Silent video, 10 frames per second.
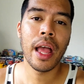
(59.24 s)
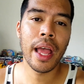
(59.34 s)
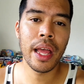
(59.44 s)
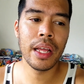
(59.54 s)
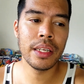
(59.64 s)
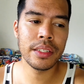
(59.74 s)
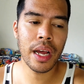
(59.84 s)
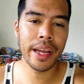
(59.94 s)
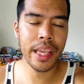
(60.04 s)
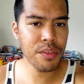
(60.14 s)
And
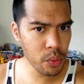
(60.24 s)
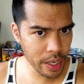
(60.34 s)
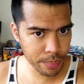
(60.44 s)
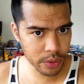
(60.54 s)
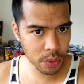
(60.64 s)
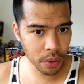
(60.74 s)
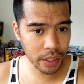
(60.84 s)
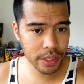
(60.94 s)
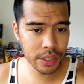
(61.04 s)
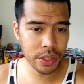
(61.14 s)
I gave away a booster
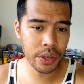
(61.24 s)
box, you